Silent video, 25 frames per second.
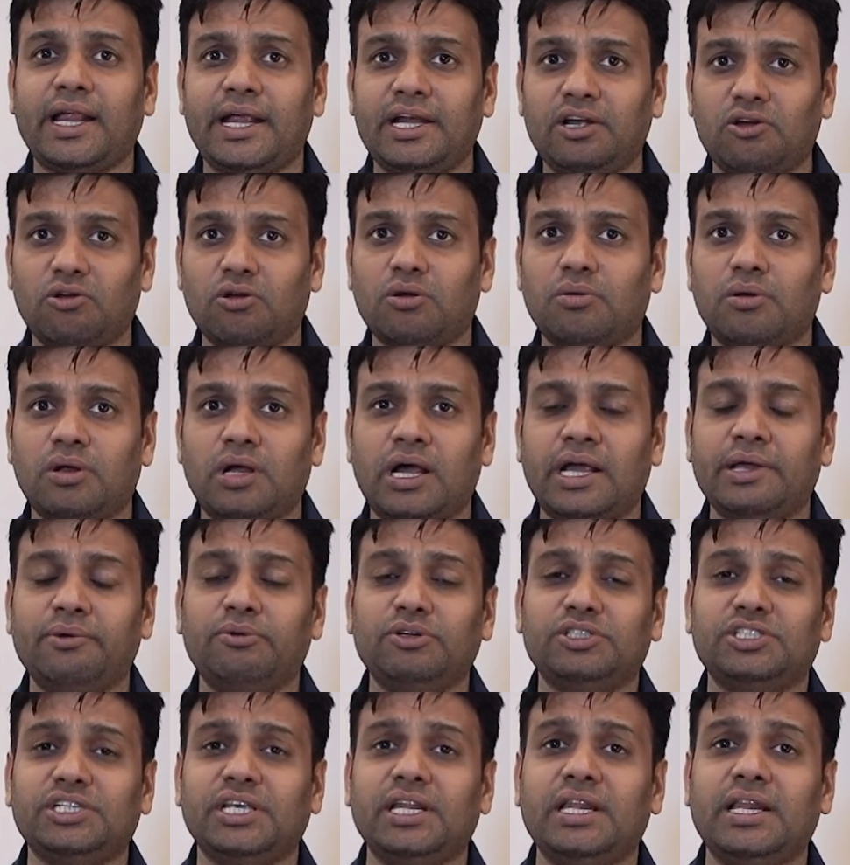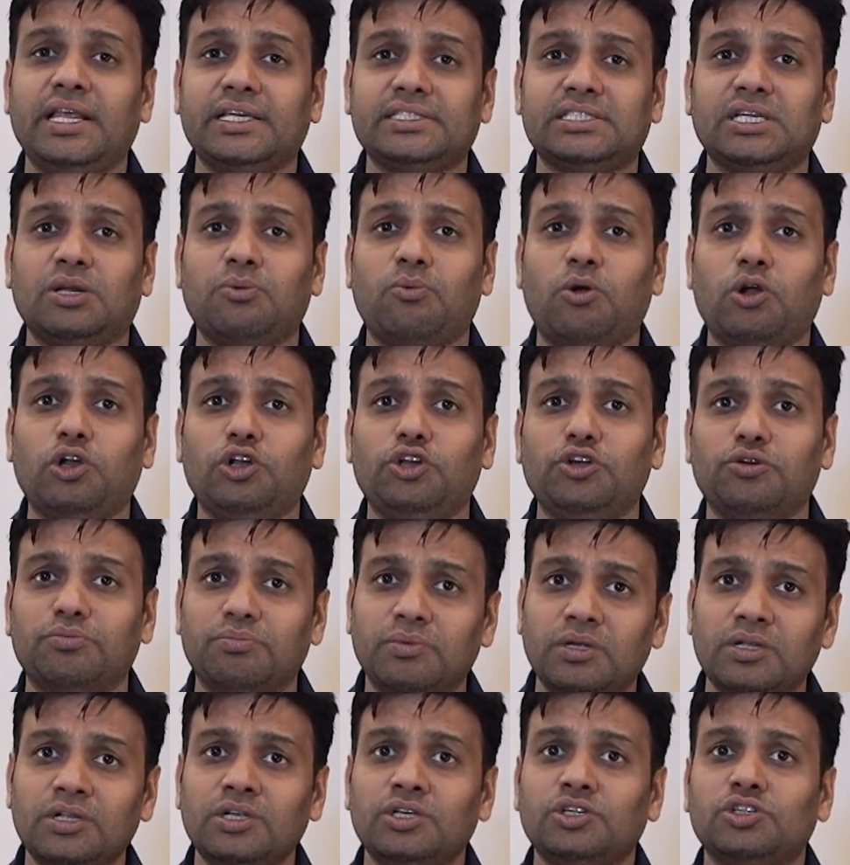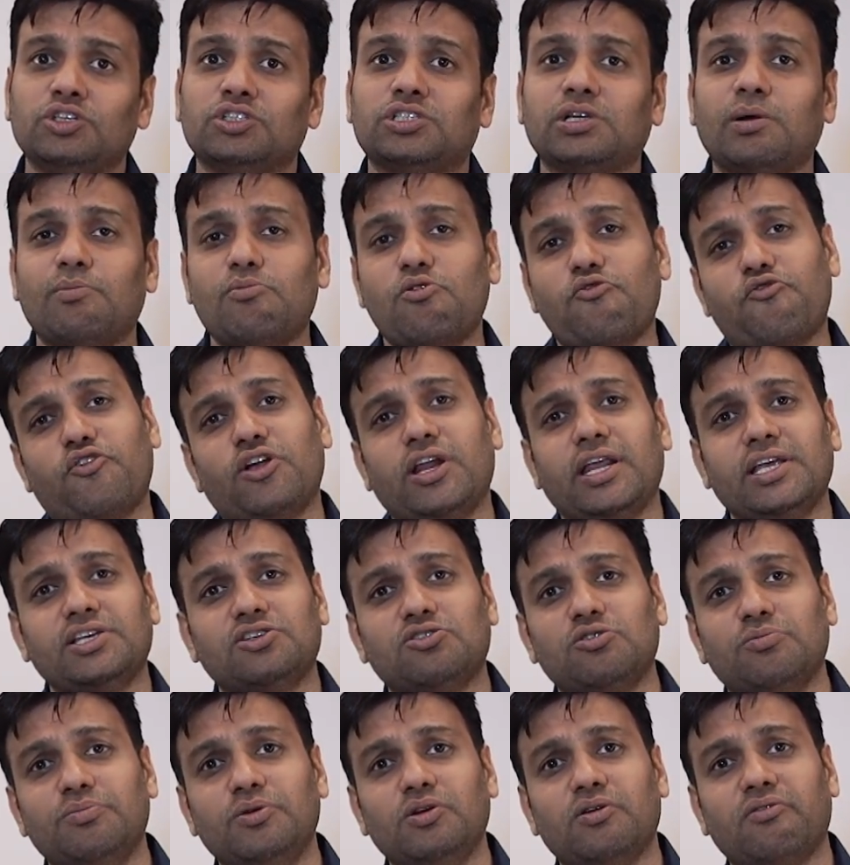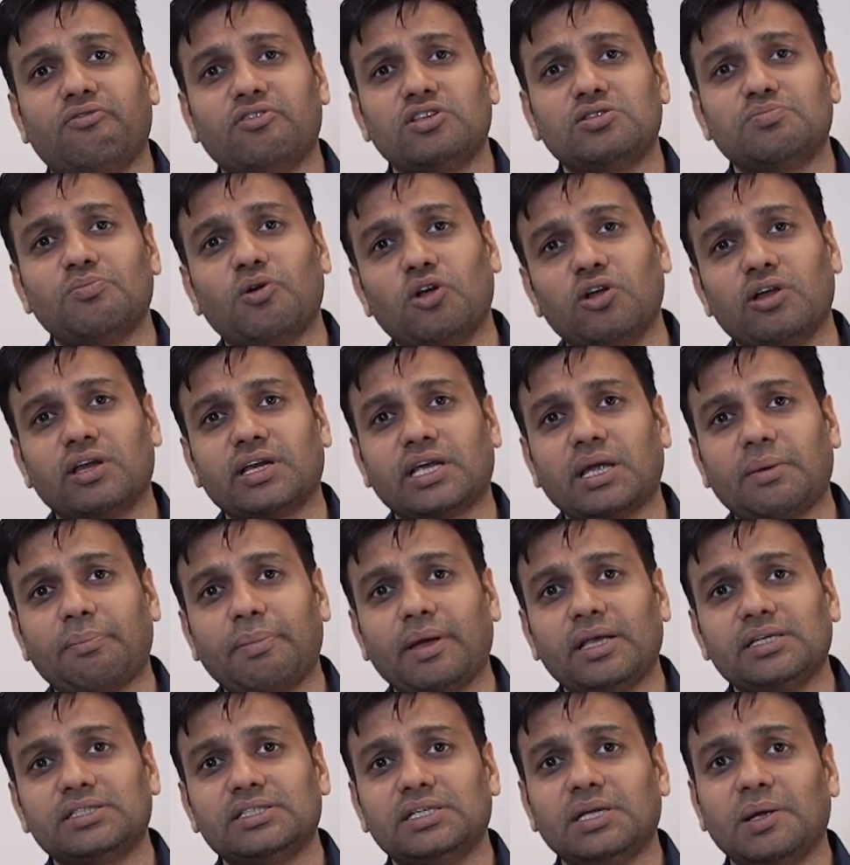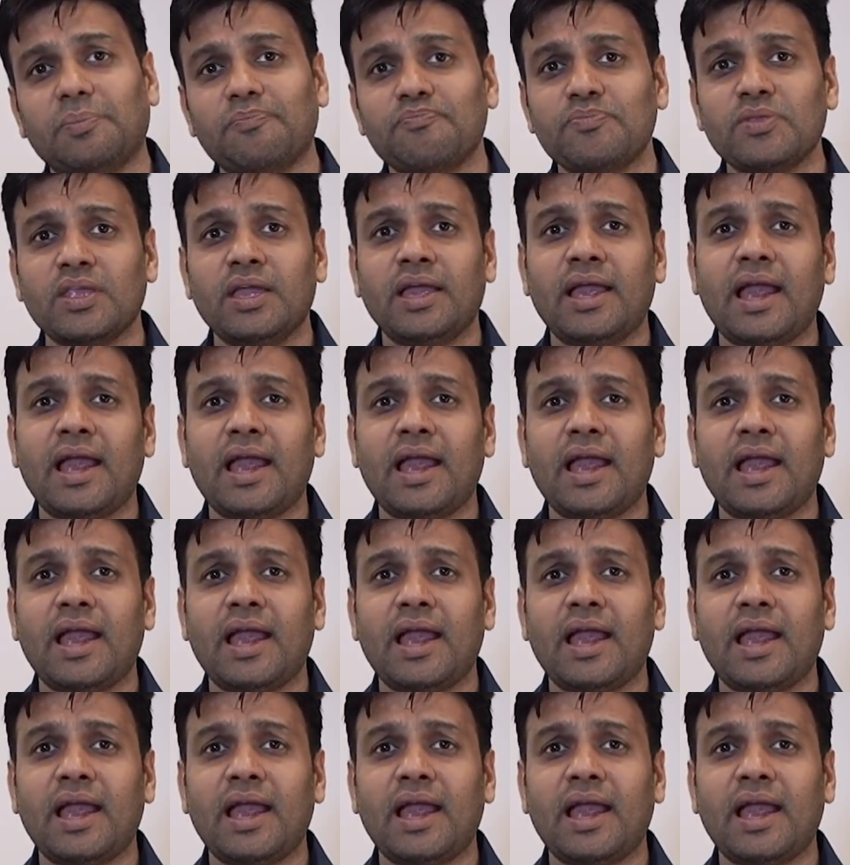height, or I would say lesser volume, your subwoofer has to be of a smaller capacity.